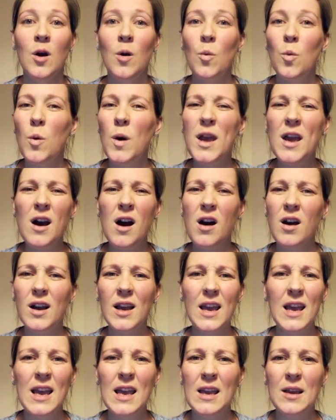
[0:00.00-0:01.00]
We can't
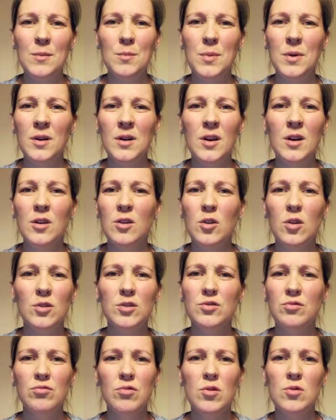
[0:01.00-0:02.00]
keep
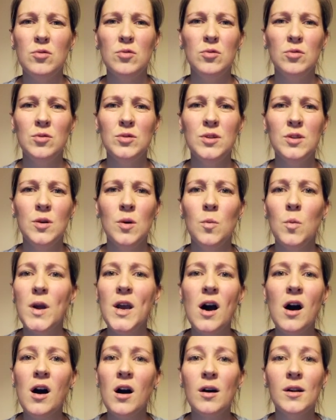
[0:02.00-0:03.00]
God's rules. We
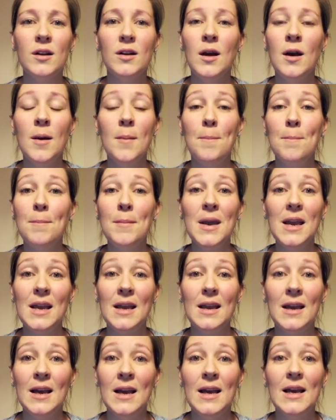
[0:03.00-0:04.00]
can't
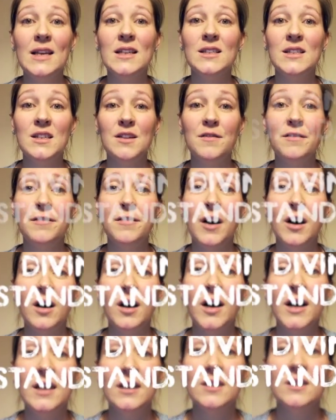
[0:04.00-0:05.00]
meet his
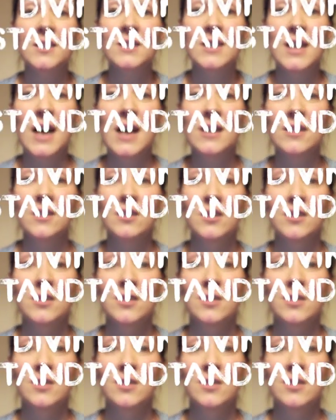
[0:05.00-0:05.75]
divine standard.